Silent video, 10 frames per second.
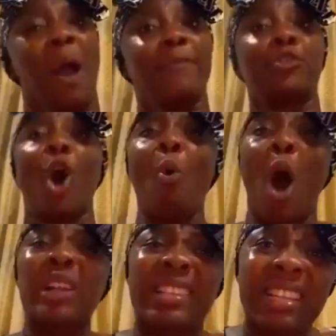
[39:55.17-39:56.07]
So
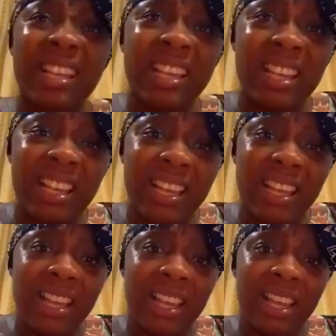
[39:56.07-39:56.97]
what?
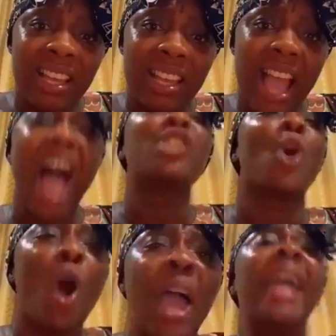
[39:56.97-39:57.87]
And so, is